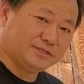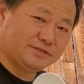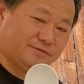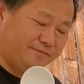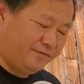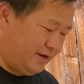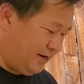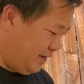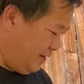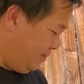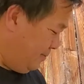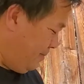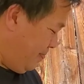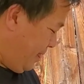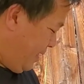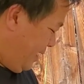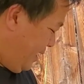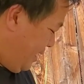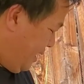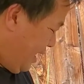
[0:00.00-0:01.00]
video,
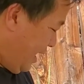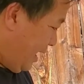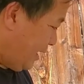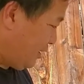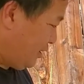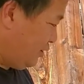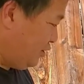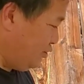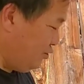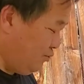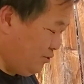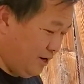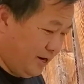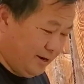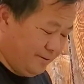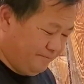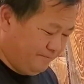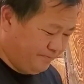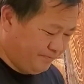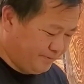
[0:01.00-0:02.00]
I'm gonna do
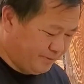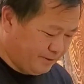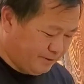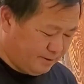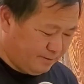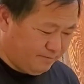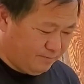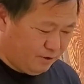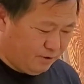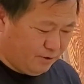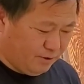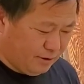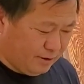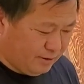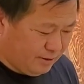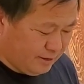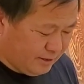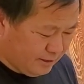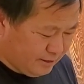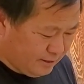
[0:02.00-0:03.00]
the bone
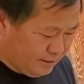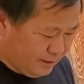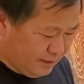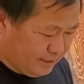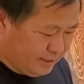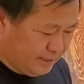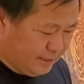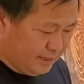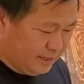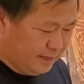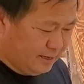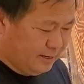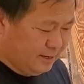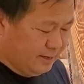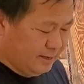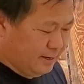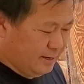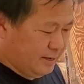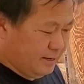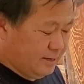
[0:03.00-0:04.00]
and the
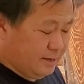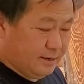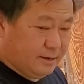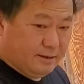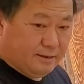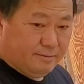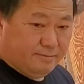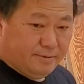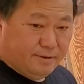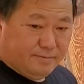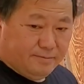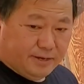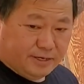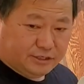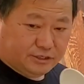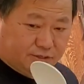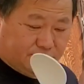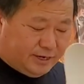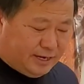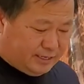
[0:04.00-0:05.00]
meat
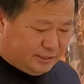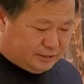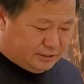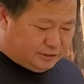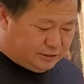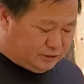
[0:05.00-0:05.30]
mixed together.